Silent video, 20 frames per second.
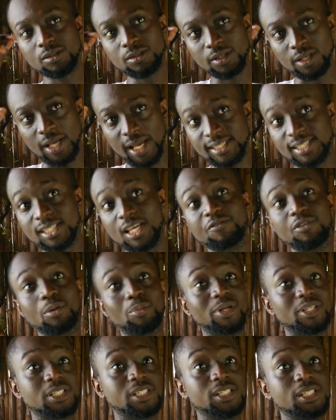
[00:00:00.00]
getting
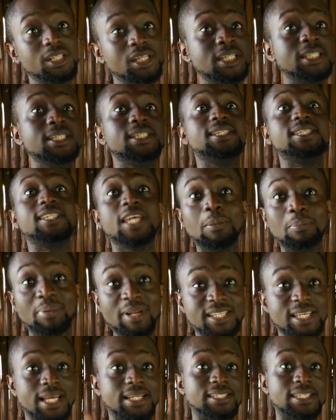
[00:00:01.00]
everybody in the same place
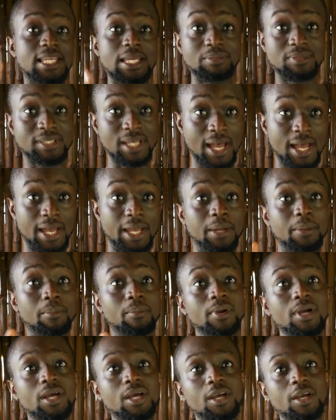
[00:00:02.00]
at the same time.
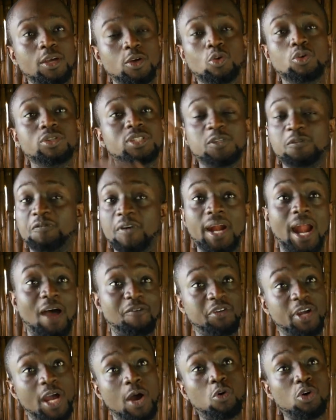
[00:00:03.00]
Different
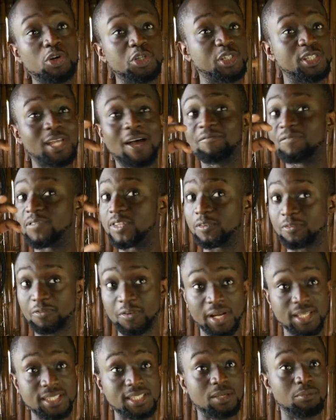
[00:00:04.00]
African countries have
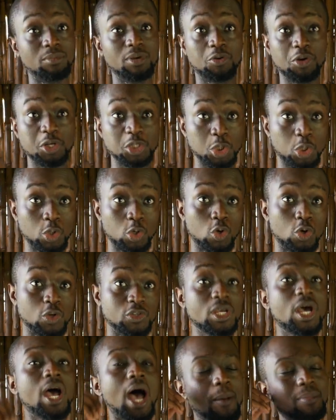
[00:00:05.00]
different immigration laws.
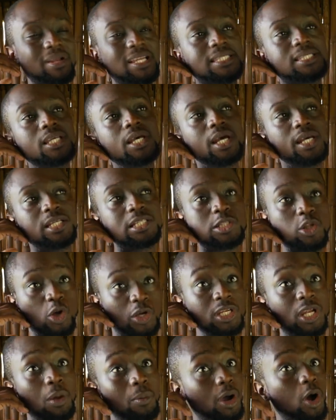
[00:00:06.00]
I mean, it's lucky
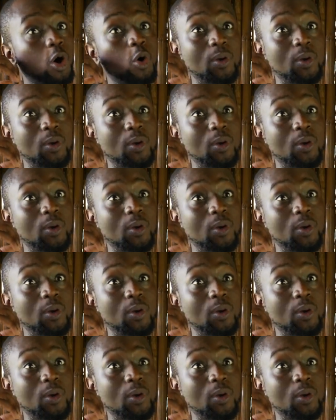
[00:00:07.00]
that we're all